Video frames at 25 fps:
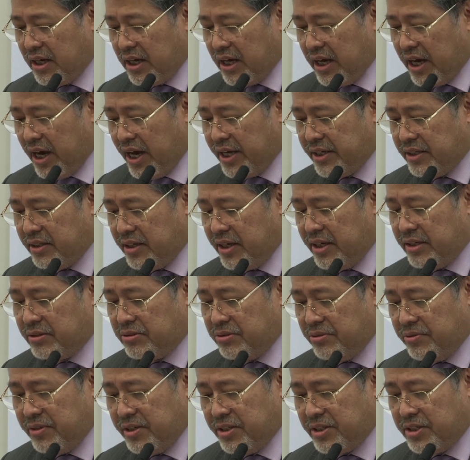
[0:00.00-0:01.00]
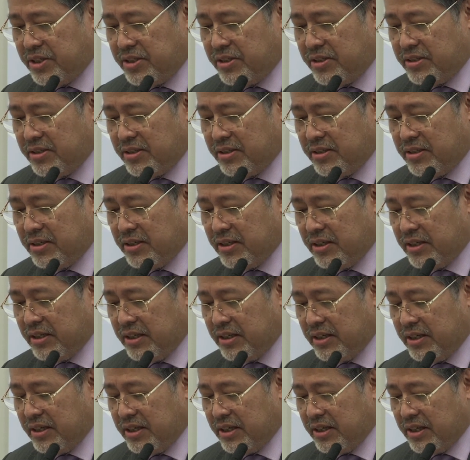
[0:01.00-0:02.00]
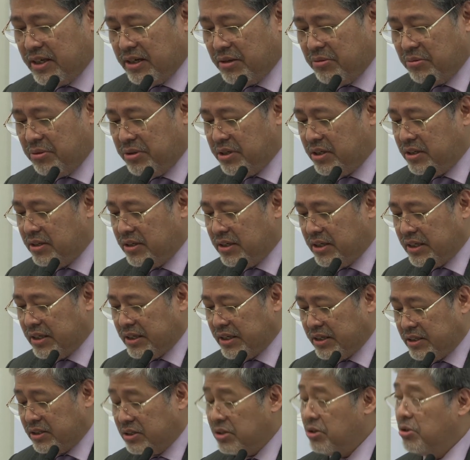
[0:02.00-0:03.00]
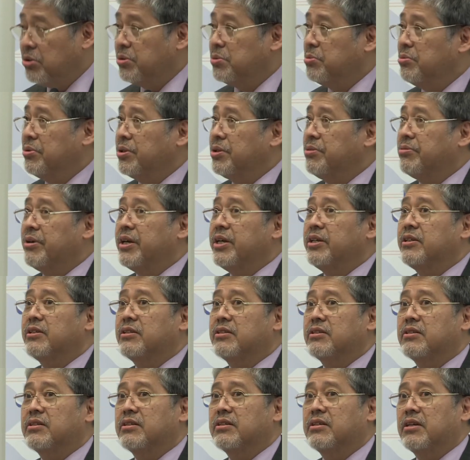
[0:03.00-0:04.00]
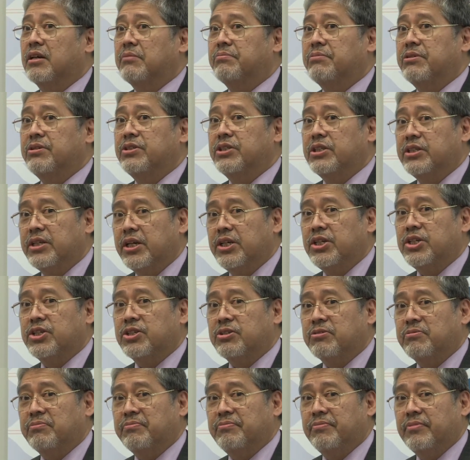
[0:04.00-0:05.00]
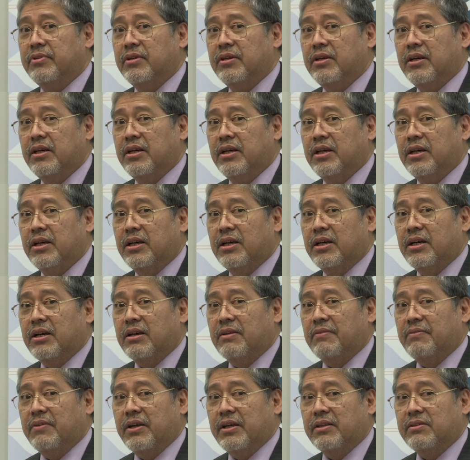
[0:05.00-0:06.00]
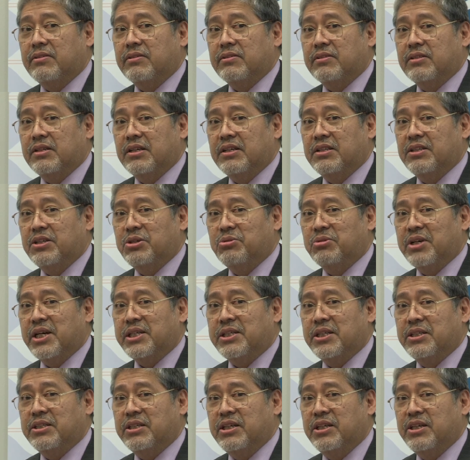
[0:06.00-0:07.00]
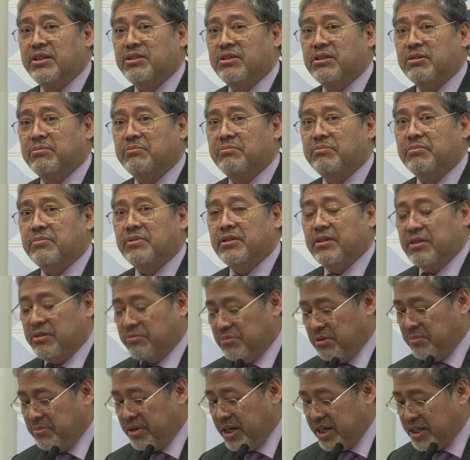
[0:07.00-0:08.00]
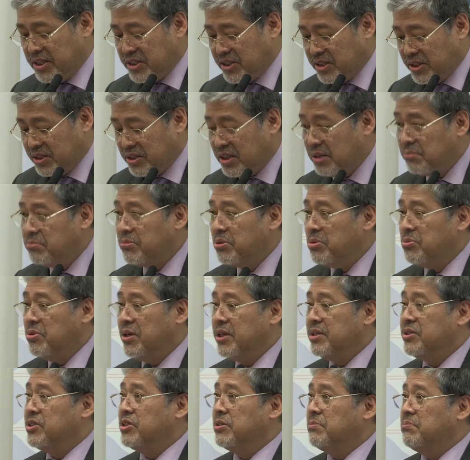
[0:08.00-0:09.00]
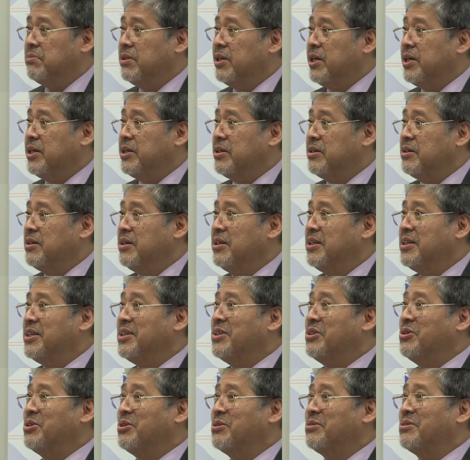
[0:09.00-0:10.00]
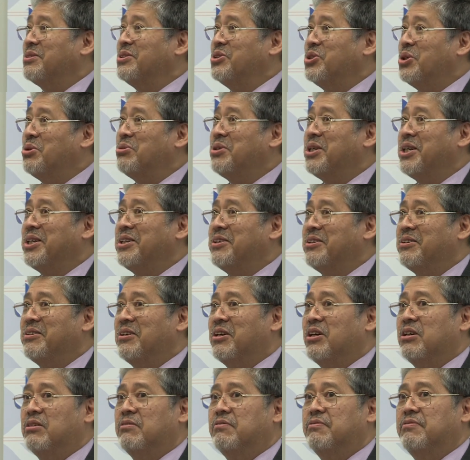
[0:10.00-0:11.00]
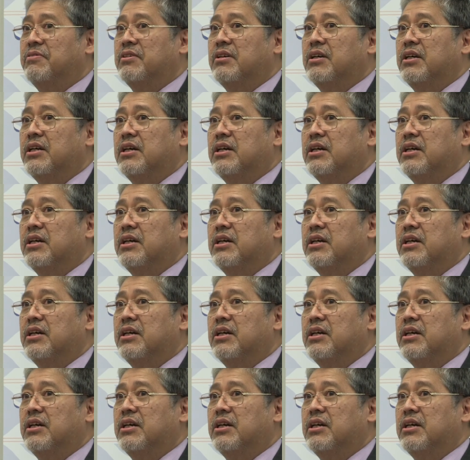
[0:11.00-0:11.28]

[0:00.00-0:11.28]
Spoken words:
And to this, we note with great appreciation that the United Kingdom remains the number one supplier or donator of